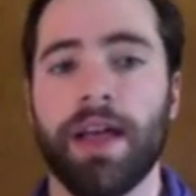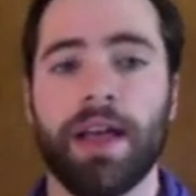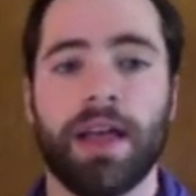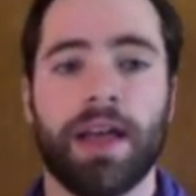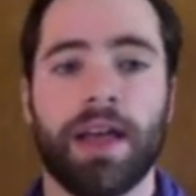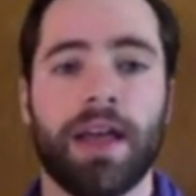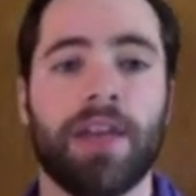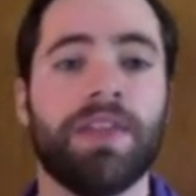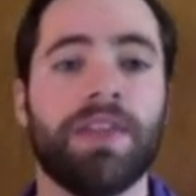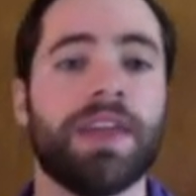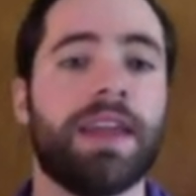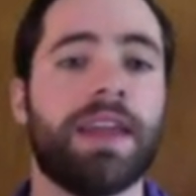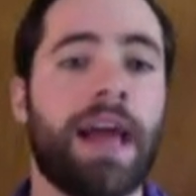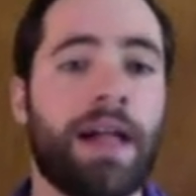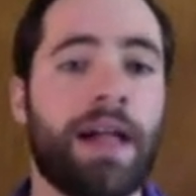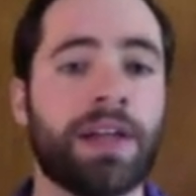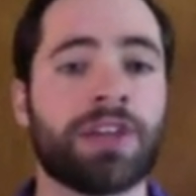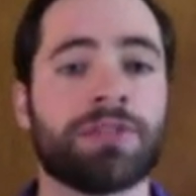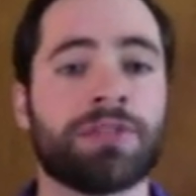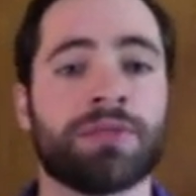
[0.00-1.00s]
And the
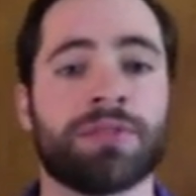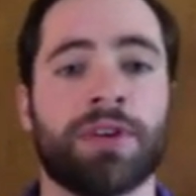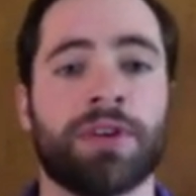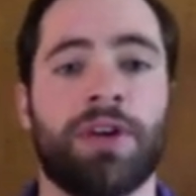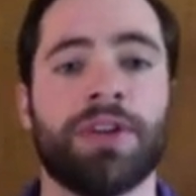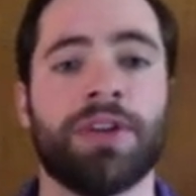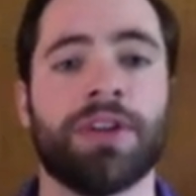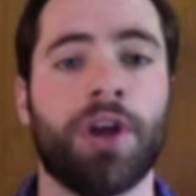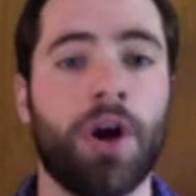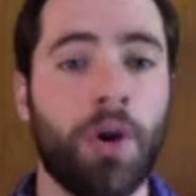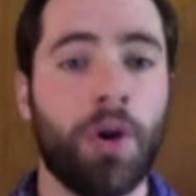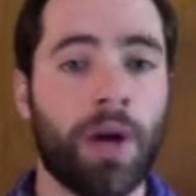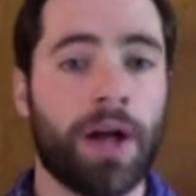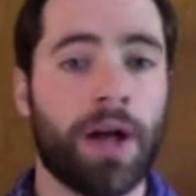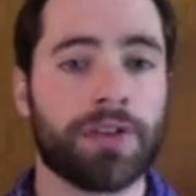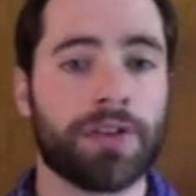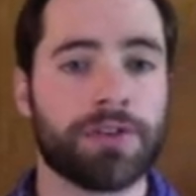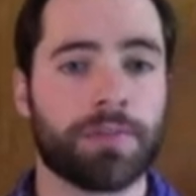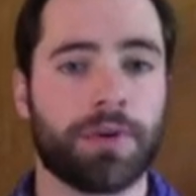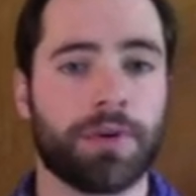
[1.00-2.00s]
analogous result in
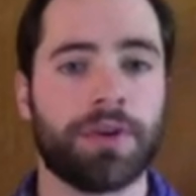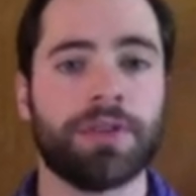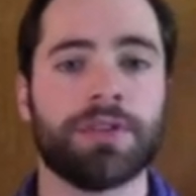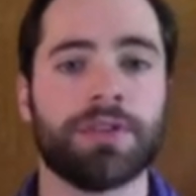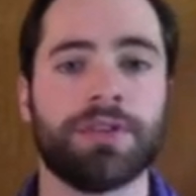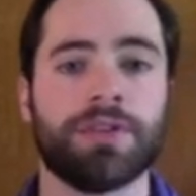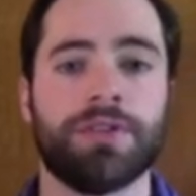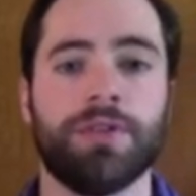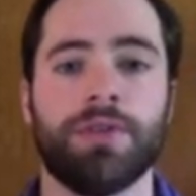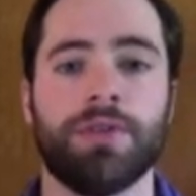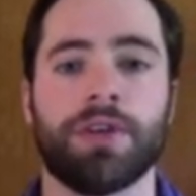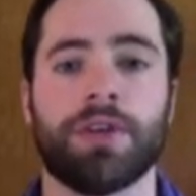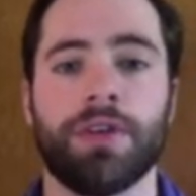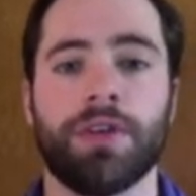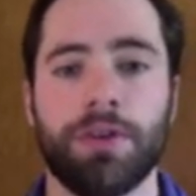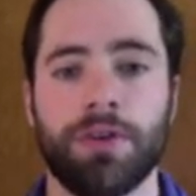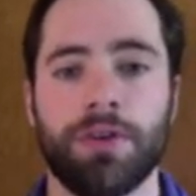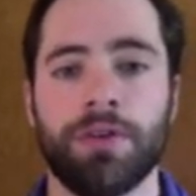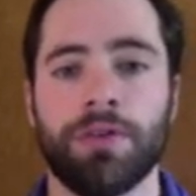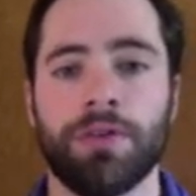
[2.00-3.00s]
O-algebras, due to
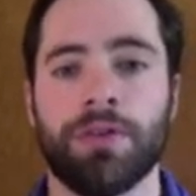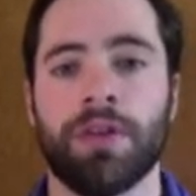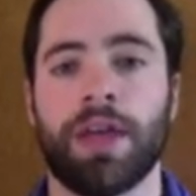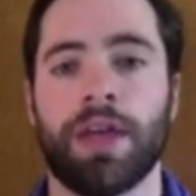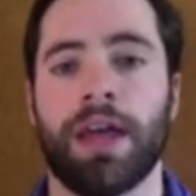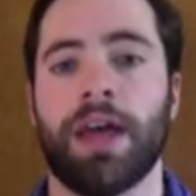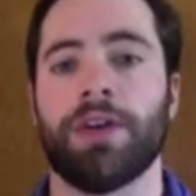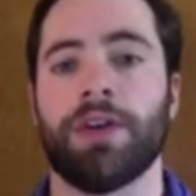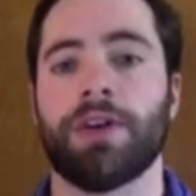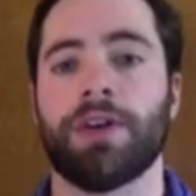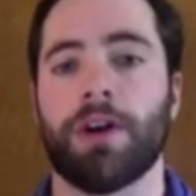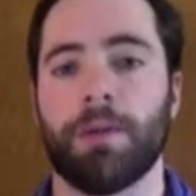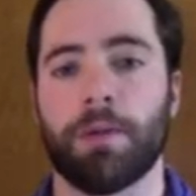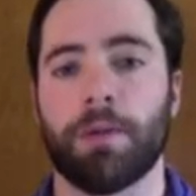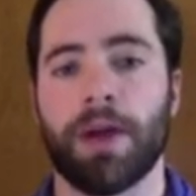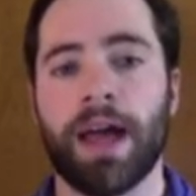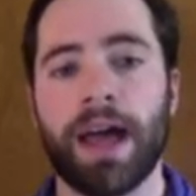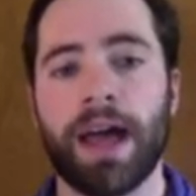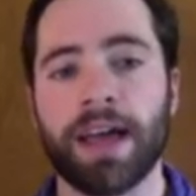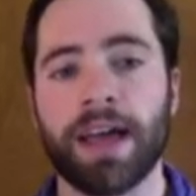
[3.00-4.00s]
Kuhn and
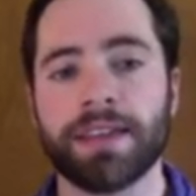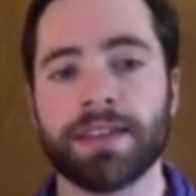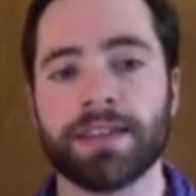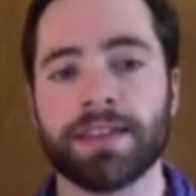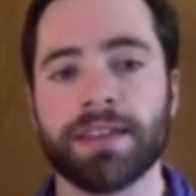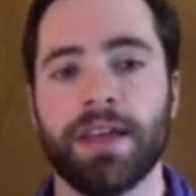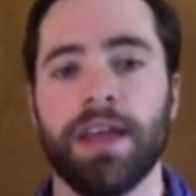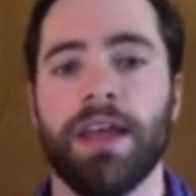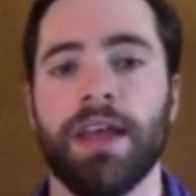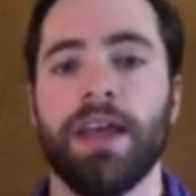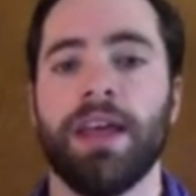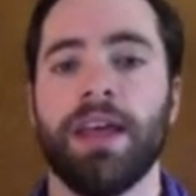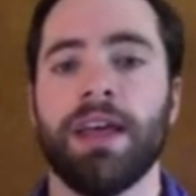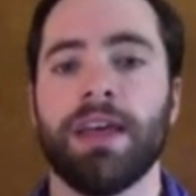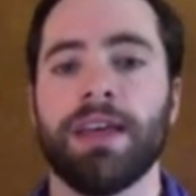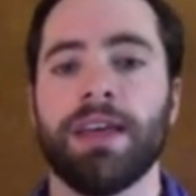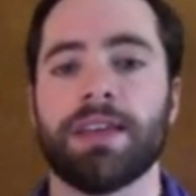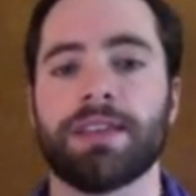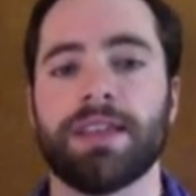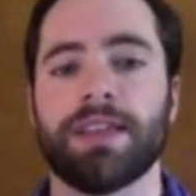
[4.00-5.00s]
Harper-Hess,
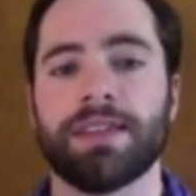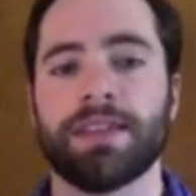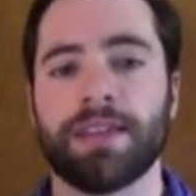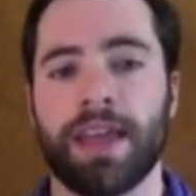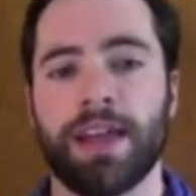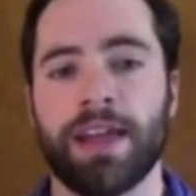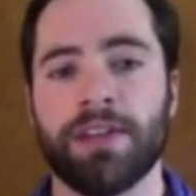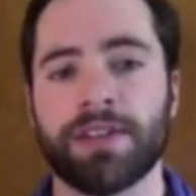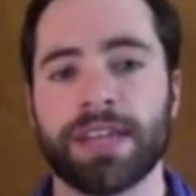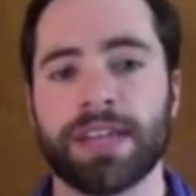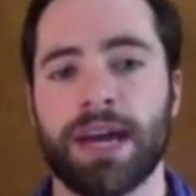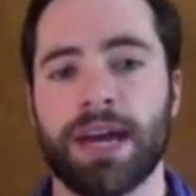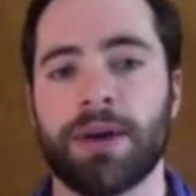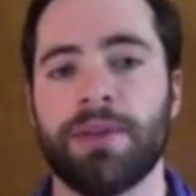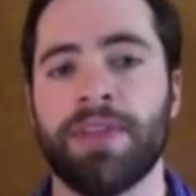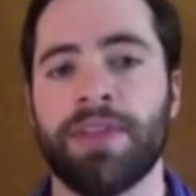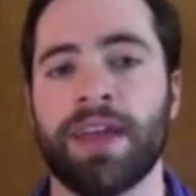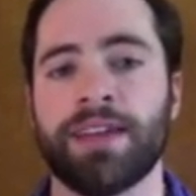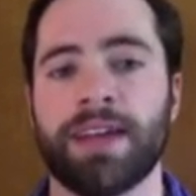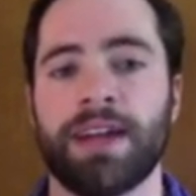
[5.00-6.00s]
is that the Taylor tower of
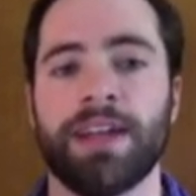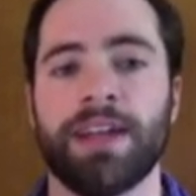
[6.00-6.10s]
the identity